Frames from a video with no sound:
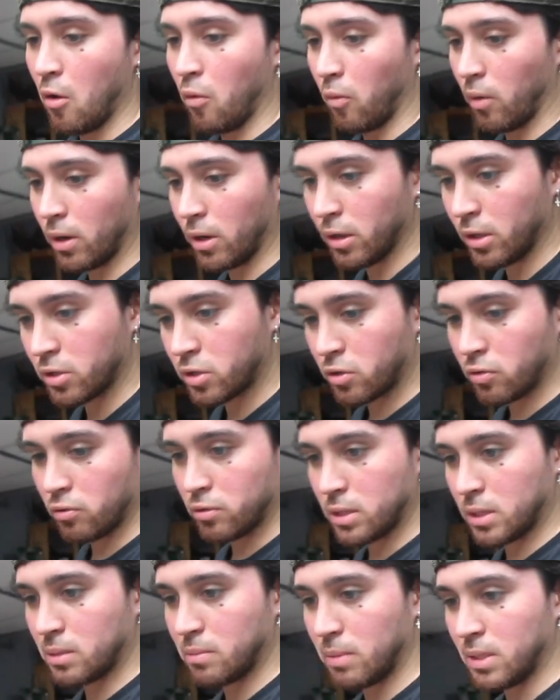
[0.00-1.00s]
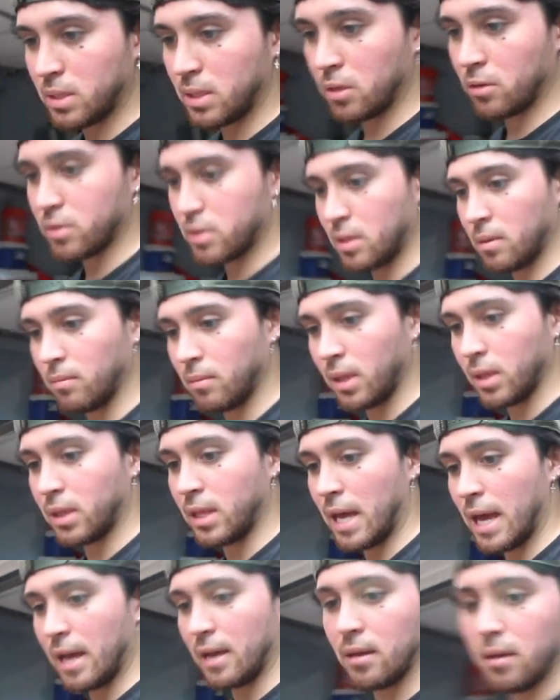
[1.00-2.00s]
One of the screws is missing or something like
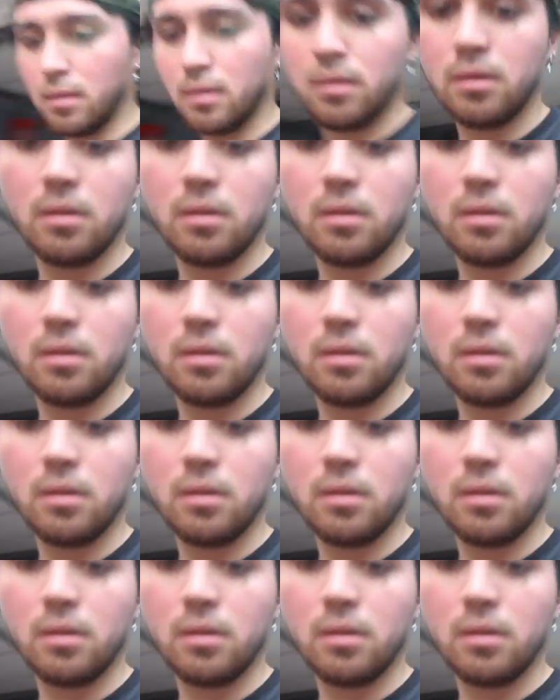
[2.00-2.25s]
that.